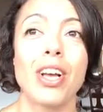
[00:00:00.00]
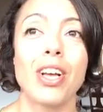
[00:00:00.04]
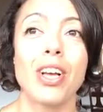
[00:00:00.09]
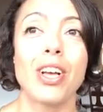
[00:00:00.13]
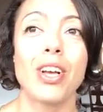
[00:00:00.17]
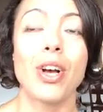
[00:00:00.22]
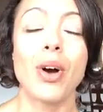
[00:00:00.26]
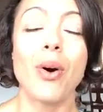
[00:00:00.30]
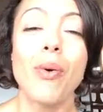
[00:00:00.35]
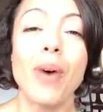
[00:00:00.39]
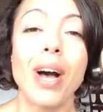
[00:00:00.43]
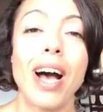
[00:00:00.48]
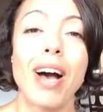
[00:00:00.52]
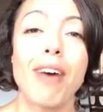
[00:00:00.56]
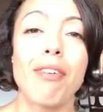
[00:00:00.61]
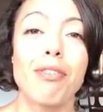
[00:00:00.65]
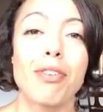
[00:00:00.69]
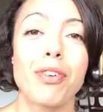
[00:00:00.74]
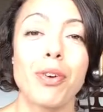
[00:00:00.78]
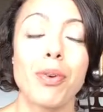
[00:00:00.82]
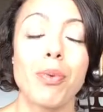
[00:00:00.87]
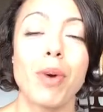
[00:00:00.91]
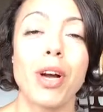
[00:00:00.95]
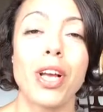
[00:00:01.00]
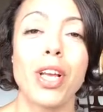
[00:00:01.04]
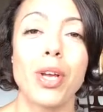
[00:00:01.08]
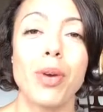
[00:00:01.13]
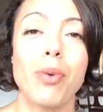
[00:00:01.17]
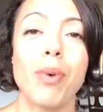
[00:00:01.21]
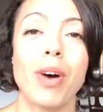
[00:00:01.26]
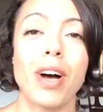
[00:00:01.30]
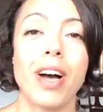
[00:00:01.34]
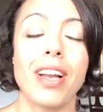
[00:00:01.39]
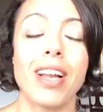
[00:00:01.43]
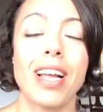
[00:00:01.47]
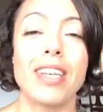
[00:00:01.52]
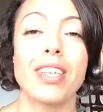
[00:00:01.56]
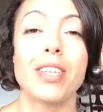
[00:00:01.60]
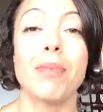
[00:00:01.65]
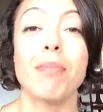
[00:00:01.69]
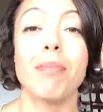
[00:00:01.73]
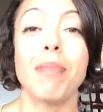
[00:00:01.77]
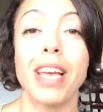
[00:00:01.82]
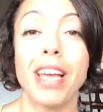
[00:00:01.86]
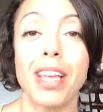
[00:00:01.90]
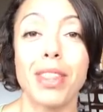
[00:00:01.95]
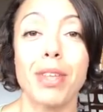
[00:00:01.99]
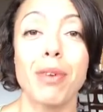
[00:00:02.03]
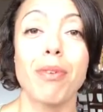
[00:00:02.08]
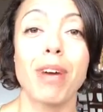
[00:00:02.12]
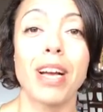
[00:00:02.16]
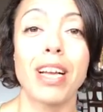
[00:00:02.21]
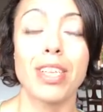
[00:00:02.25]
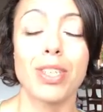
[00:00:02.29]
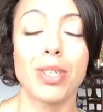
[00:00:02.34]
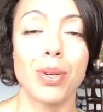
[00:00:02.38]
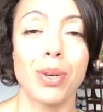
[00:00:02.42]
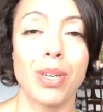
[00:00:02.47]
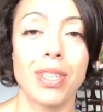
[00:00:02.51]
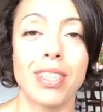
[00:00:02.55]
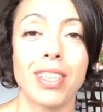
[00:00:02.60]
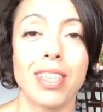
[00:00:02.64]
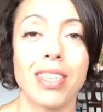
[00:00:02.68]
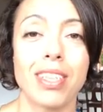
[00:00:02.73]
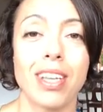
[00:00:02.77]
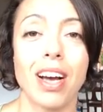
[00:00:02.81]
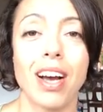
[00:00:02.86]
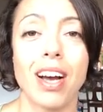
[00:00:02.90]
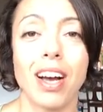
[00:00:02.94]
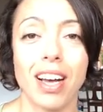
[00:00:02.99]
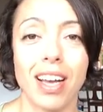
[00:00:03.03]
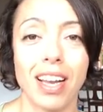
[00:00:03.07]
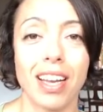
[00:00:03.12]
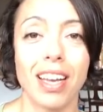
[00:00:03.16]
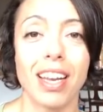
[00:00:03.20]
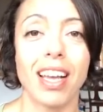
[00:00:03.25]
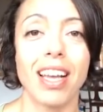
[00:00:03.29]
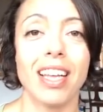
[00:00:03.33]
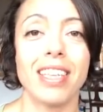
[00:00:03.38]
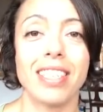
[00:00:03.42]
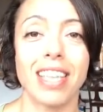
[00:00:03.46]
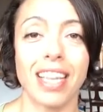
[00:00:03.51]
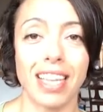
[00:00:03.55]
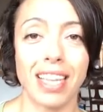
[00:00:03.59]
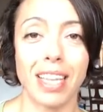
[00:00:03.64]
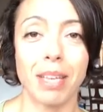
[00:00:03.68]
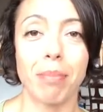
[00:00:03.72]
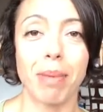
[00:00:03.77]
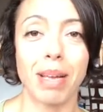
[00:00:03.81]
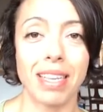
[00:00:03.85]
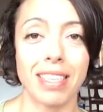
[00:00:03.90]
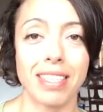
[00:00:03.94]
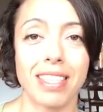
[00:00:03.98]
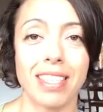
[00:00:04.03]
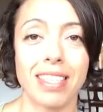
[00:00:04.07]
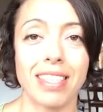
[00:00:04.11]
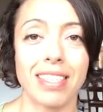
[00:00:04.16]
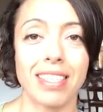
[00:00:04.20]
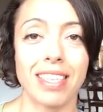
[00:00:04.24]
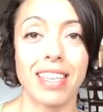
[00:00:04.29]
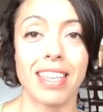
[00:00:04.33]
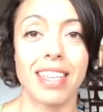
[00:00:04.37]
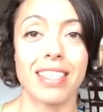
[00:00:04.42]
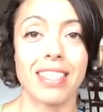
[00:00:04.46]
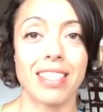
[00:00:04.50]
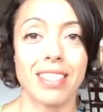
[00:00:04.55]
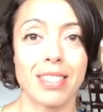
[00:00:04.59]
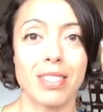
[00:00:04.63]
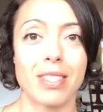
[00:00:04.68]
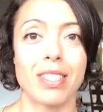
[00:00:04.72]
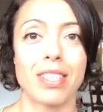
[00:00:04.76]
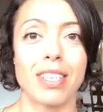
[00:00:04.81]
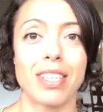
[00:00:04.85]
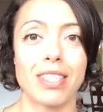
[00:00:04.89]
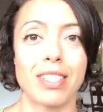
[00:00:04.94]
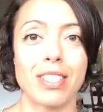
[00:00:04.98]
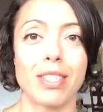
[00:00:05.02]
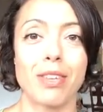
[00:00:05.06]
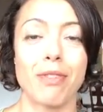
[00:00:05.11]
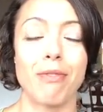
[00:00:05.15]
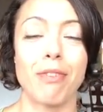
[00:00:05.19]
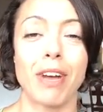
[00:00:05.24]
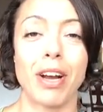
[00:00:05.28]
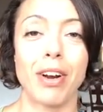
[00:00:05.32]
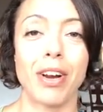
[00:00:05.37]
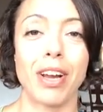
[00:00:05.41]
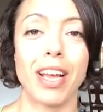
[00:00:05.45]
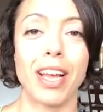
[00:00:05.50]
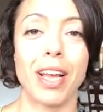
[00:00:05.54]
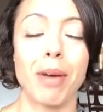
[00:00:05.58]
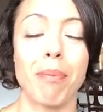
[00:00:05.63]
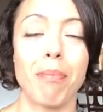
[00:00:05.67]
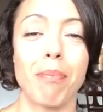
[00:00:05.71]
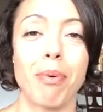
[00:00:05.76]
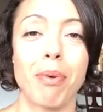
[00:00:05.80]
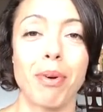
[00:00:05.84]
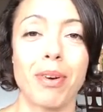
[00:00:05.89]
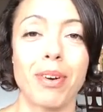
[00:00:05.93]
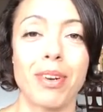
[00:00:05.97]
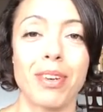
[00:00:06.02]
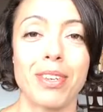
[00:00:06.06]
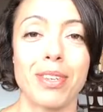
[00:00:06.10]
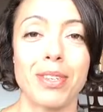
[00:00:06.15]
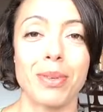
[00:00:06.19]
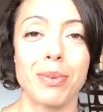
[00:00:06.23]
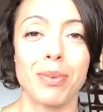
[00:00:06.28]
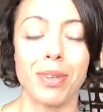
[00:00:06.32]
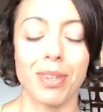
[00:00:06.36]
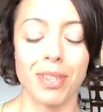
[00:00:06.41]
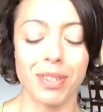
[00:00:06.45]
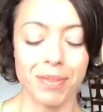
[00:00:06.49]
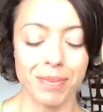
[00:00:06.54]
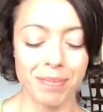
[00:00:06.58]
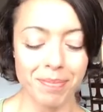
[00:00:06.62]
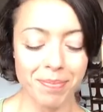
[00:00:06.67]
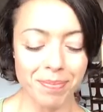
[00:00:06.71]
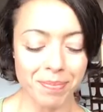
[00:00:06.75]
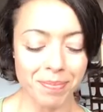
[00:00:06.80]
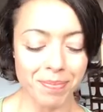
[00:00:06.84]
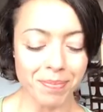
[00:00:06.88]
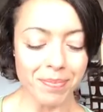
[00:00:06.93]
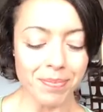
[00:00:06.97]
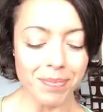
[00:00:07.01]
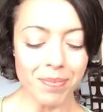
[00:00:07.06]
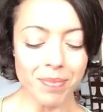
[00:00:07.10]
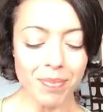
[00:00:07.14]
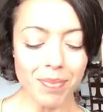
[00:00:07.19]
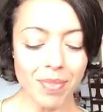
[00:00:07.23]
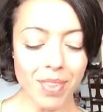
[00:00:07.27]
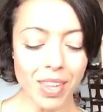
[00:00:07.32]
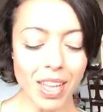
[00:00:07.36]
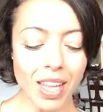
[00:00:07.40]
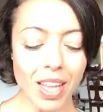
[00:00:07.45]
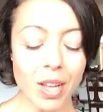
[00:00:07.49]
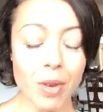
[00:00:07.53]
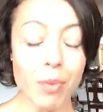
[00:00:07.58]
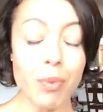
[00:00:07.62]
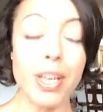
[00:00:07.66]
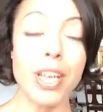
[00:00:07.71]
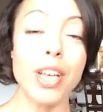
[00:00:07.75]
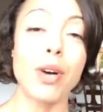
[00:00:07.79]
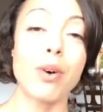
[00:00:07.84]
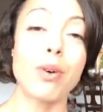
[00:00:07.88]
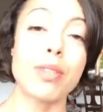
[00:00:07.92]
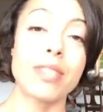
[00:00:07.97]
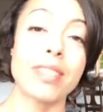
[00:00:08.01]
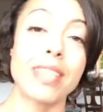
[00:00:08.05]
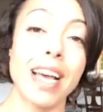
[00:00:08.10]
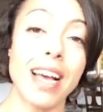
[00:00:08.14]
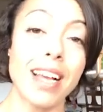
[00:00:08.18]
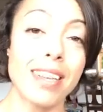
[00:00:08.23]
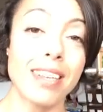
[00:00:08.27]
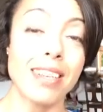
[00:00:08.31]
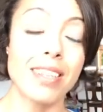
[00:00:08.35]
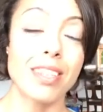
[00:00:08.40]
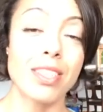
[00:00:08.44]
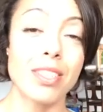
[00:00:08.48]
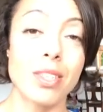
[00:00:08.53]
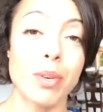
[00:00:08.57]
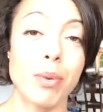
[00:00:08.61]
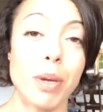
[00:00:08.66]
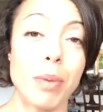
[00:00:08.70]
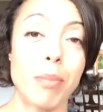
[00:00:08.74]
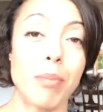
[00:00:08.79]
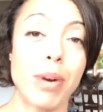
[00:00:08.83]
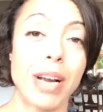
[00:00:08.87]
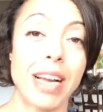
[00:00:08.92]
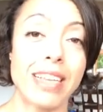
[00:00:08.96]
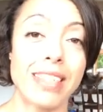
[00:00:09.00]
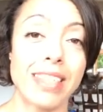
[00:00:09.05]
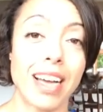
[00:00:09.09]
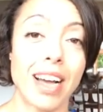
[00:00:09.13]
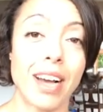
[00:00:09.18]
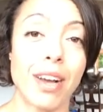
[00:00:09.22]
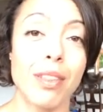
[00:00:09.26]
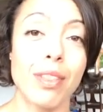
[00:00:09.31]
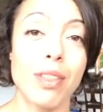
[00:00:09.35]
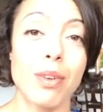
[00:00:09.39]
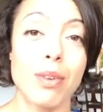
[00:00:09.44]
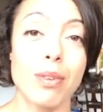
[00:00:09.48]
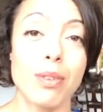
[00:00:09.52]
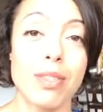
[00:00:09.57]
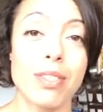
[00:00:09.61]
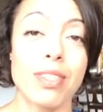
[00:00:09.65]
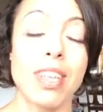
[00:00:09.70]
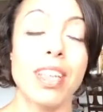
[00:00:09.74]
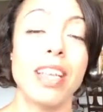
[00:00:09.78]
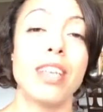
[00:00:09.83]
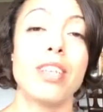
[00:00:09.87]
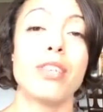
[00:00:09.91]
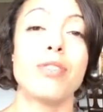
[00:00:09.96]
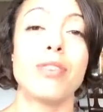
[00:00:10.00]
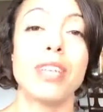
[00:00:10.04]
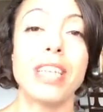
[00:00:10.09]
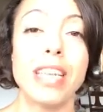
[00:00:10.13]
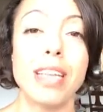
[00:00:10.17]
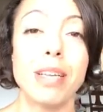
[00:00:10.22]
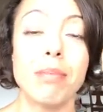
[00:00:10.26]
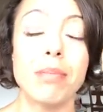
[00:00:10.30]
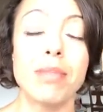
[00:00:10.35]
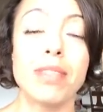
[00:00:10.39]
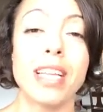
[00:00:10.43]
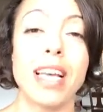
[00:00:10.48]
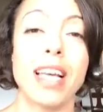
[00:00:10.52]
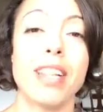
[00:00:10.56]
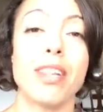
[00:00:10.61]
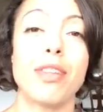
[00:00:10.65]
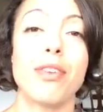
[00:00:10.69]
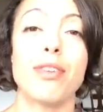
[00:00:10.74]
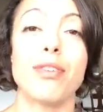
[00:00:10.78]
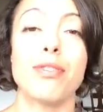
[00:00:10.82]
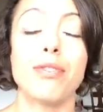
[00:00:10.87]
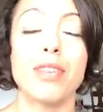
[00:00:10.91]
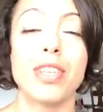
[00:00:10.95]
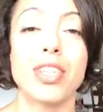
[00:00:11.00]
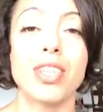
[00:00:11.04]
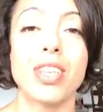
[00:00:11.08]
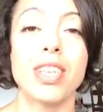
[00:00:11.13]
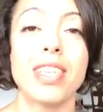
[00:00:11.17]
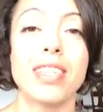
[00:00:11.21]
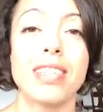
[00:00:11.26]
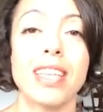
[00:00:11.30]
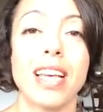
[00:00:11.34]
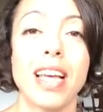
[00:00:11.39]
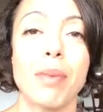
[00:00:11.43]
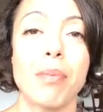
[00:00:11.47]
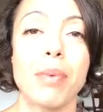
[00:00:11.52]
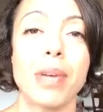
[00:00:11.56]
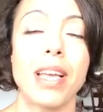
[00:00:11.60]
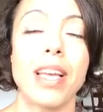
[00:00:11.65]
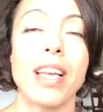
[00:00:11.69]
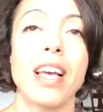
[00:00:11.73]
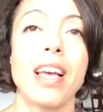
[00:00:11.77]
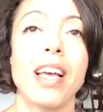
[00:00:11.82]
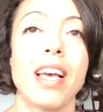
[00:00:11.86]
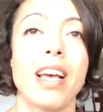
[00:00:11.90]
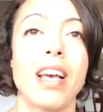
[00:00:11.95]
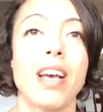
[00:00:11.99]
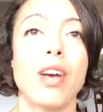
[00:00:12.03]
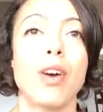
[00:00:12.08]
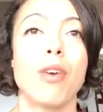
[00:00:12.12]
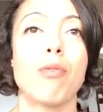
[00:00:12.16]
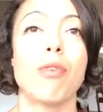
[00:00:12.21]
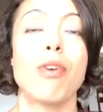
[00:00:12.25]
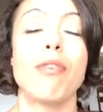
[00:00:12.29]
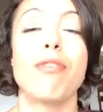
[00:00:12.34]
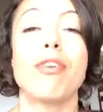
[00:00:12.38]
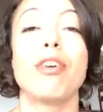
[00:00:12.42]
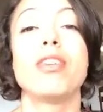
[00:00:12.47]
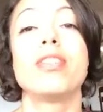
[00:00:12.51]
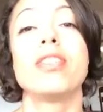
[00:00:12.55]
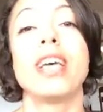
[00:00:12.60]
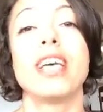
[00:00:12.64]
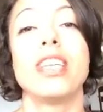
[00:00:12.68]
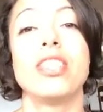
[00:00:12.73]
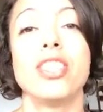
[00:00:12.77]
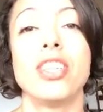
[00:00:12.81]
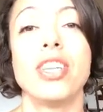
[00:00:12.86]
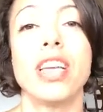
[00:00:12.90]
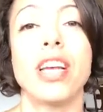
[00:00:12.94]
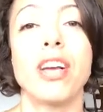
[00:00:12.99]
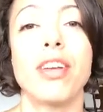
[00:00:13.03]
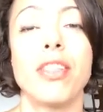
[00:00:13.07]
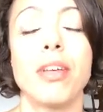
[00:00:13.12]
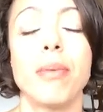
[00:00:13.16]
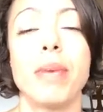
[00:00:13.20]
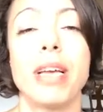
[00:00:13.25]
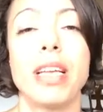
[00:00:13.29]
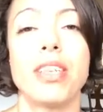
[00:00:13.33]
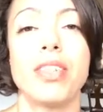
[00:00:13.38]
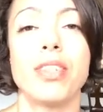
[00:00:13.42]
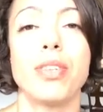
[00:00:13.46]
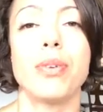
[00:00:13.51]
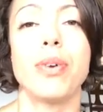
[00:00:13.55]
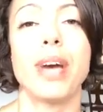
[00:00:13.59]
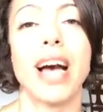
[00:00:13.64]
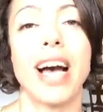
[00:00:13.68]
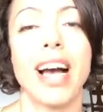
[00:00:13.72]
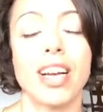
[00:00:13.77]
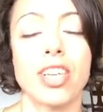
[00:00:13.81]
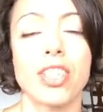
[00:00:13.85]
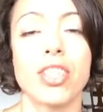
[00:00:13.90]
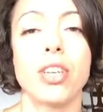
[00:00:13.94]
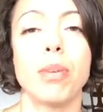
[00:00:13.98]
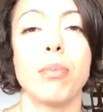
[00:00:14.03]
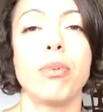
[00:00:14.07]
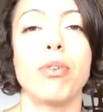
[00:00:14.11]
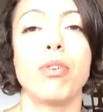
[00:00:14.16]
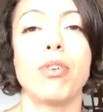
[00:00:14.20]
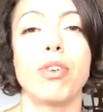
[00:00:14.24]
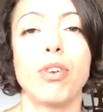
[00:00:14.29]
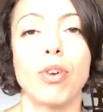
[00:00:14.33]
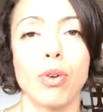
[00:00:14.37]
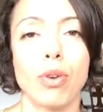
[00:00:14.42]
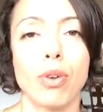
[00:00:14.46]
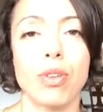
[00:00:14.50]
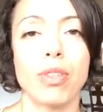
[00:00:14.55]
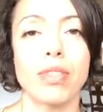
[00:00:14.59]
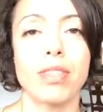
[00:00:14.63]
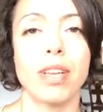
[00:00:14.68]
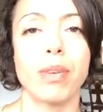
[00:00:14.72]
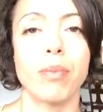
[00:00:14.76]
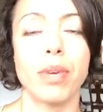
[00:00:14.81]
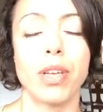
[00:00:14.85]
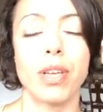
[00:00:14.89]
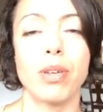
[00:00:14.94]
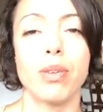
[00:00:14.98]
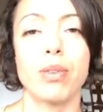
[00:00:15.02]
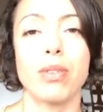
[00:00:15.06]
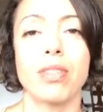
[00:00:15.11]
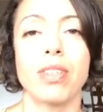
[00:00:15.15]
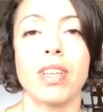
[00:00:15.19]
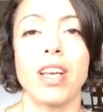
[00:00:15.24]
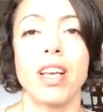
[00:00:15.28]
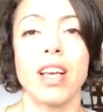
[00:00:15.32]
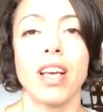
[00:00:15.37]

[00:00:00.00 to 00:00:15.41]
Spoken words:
go after what you want and to make the right choices on a daily basis. And this is a very important tool. We goal set, so we break down those dreams and those visions, and we reverse engineer them into actionable goals. And we use